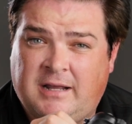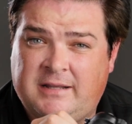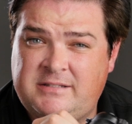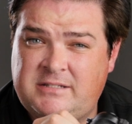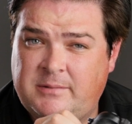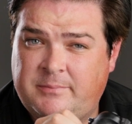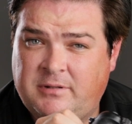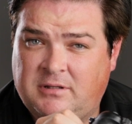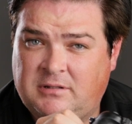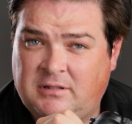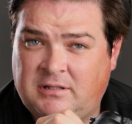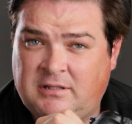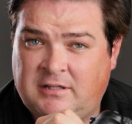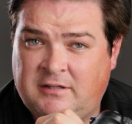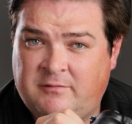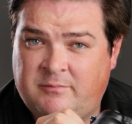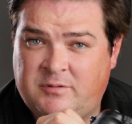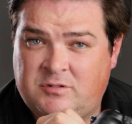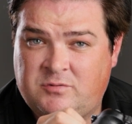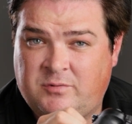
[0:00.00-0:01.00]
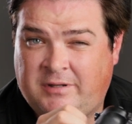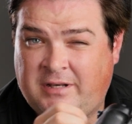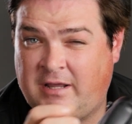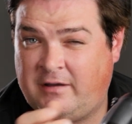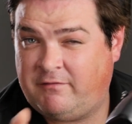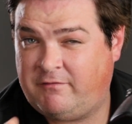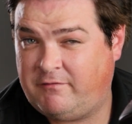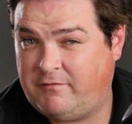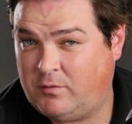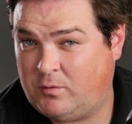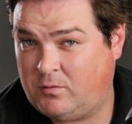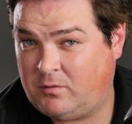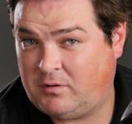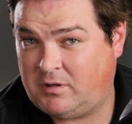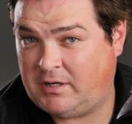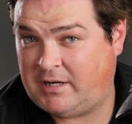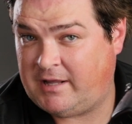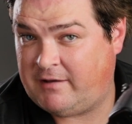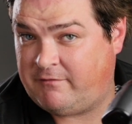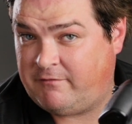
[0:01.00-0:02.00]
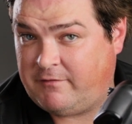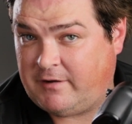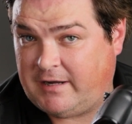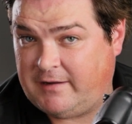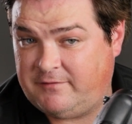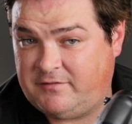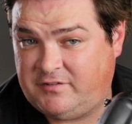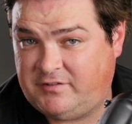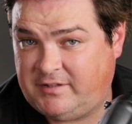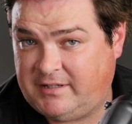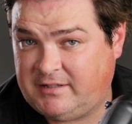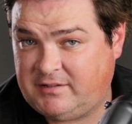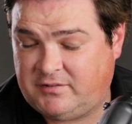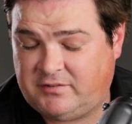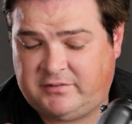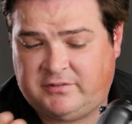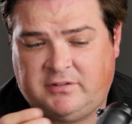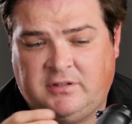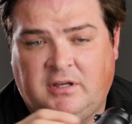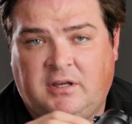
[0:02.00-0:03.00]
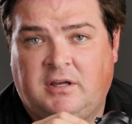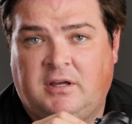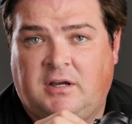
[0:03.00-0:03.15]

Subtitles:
I typically live between f4 and f5.6.